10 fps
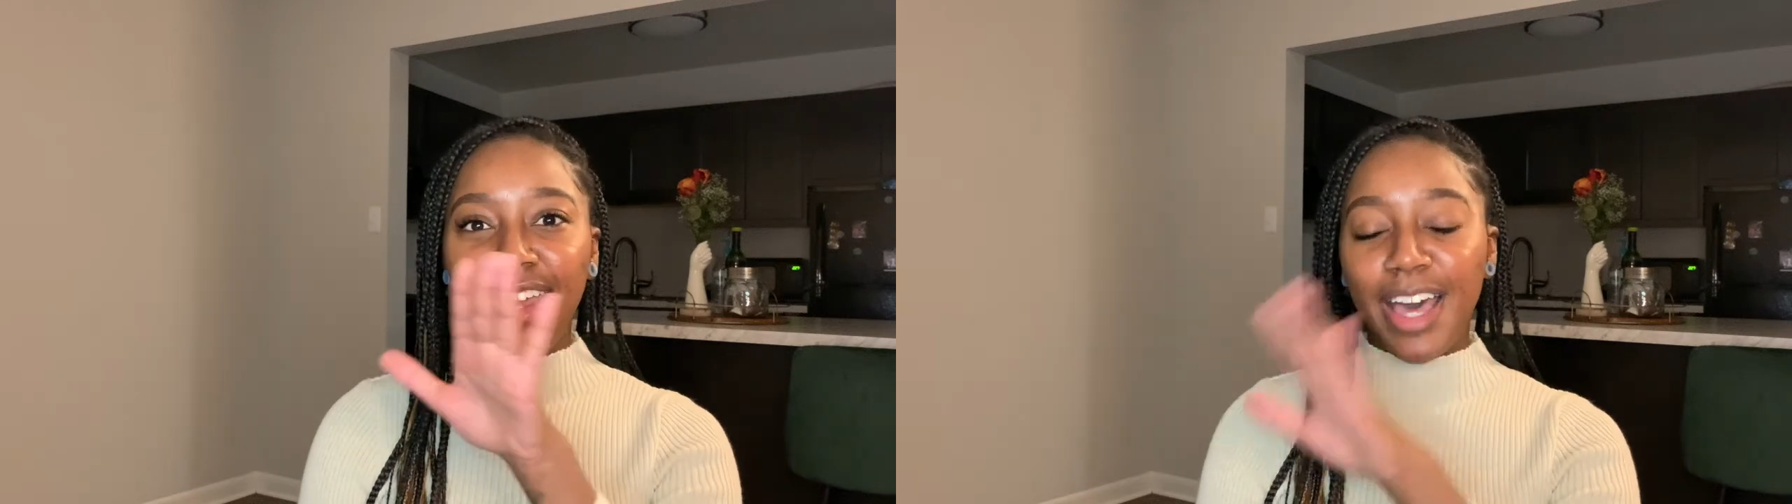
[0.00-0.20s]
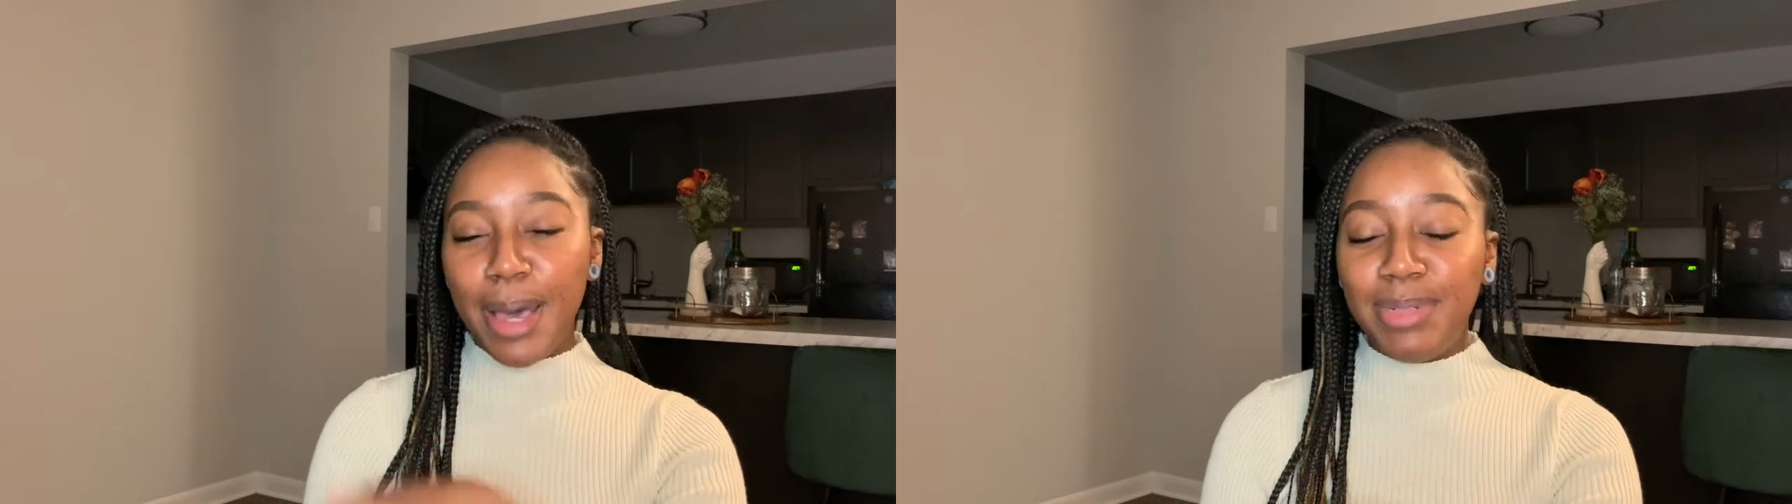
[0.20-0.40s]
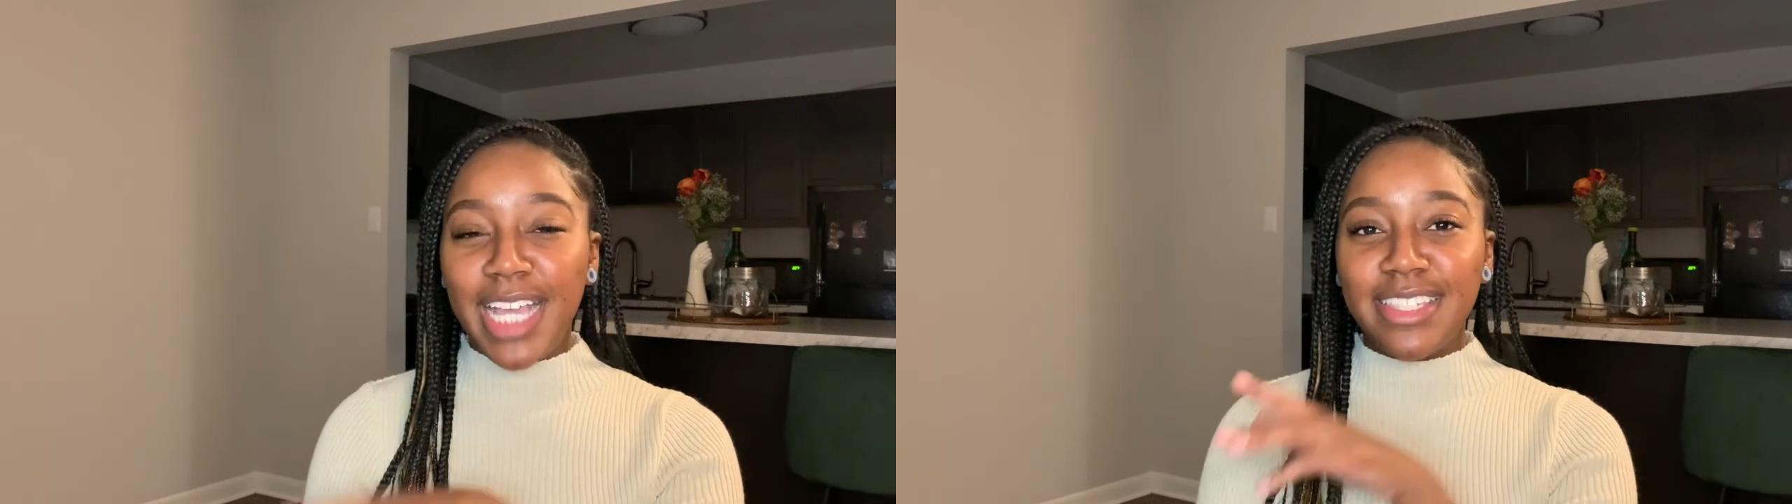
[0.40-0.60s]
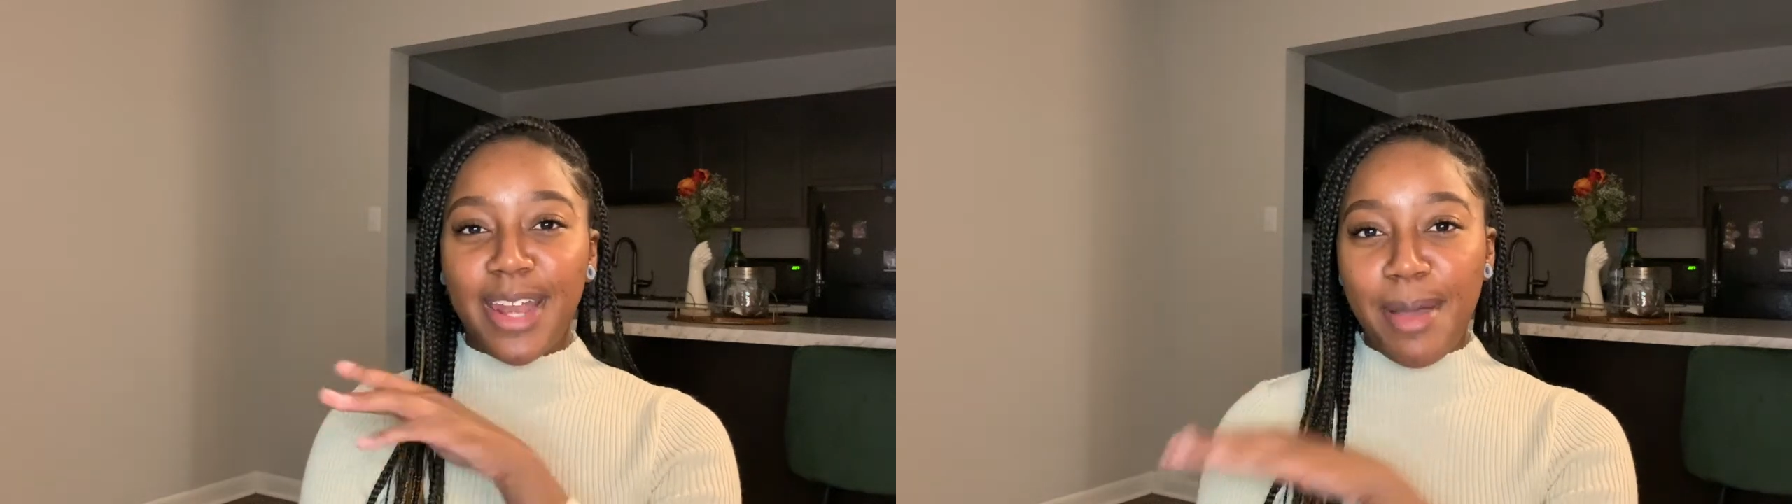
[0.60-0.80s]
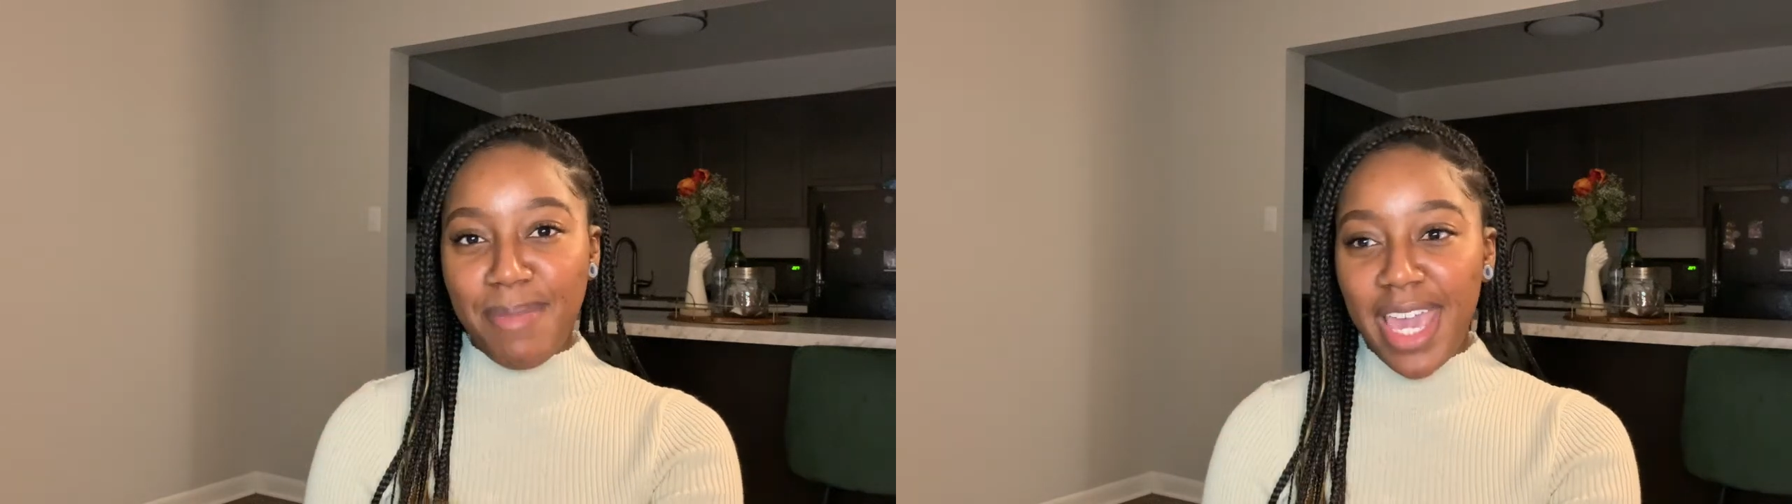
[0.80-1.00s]
updates that
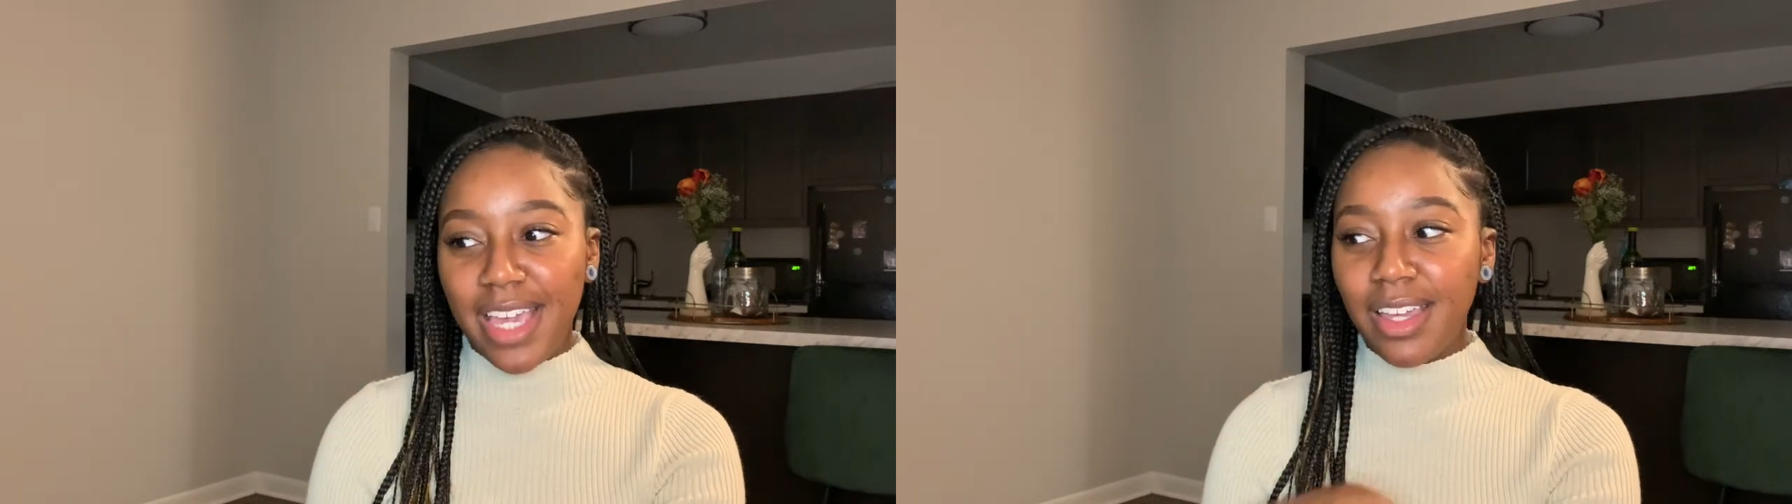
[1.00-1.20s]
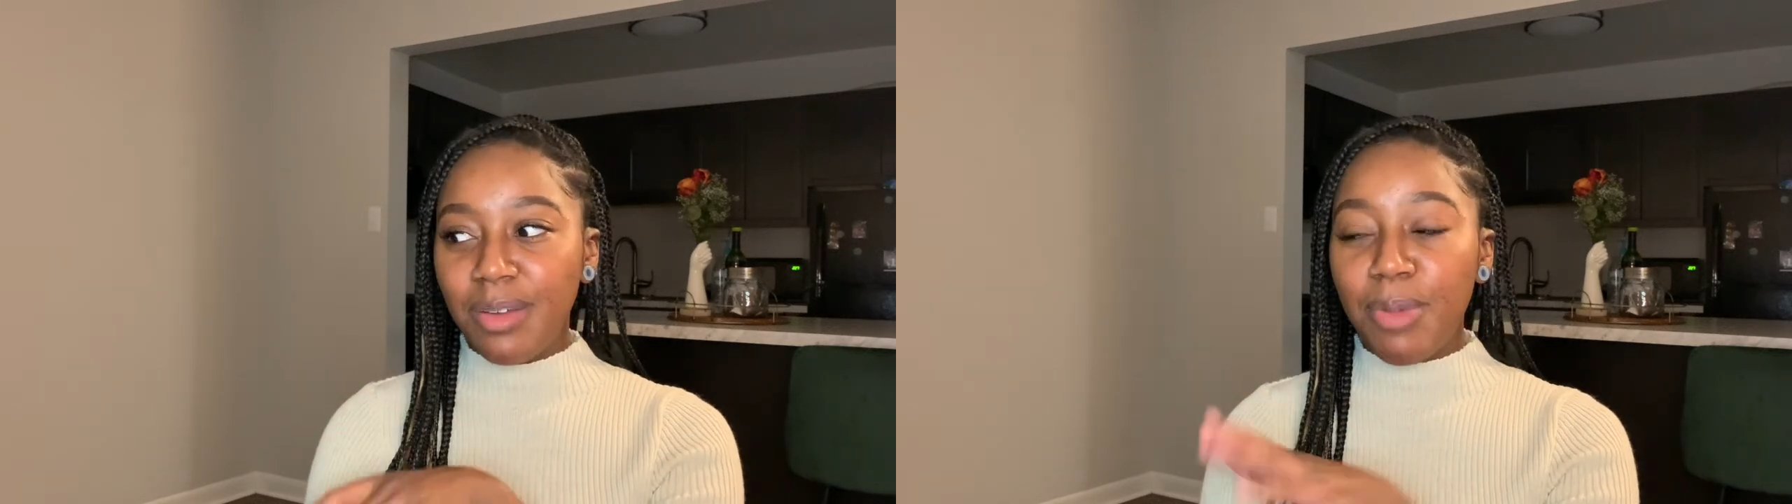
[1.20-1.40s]
I make,